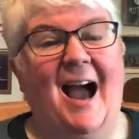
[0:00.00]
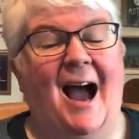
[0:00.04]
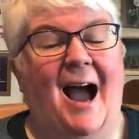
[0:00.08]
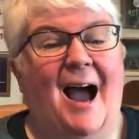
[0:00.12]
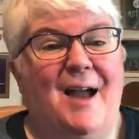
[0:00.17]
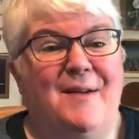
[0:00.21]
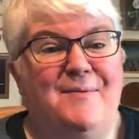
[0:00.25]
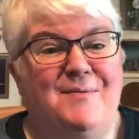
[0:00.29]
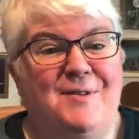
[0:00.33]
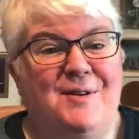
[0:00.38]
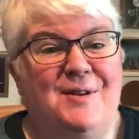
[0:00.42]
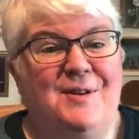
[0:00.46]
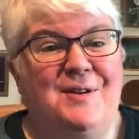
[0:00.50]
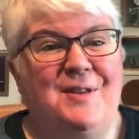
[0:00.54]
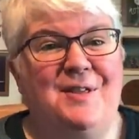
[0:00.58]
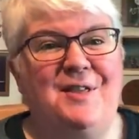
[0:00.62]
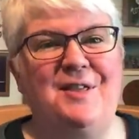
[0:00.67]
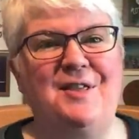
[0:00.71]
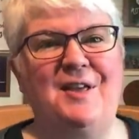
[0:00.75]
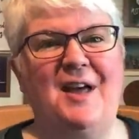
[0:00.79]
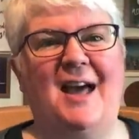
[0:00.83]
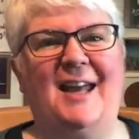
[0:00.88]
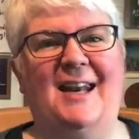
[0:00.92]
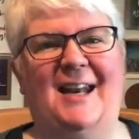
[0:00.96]
I'm
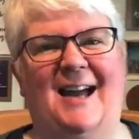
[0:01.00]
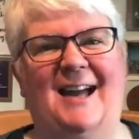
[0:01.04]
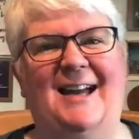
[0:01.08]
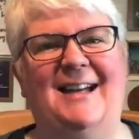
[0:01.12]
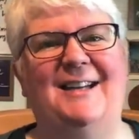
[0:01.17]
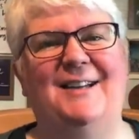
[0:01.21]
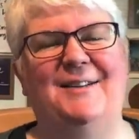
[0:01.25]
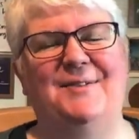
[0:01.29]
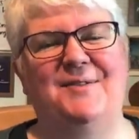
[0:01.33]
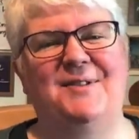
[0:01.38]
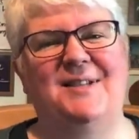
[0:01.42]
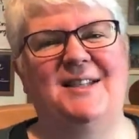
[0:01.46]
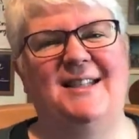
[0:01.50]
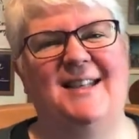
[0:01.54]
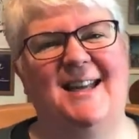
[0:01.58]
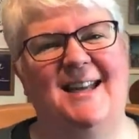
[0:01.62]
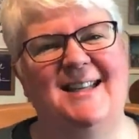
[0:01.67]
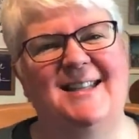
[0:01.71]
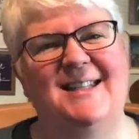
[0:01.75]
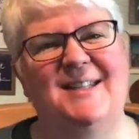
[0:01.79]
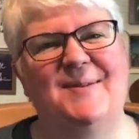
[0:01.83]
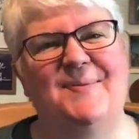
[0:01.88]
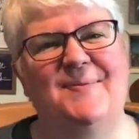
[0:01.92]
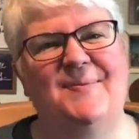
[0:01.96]
Ruth and I love to
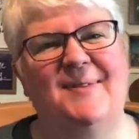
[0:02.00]
knit.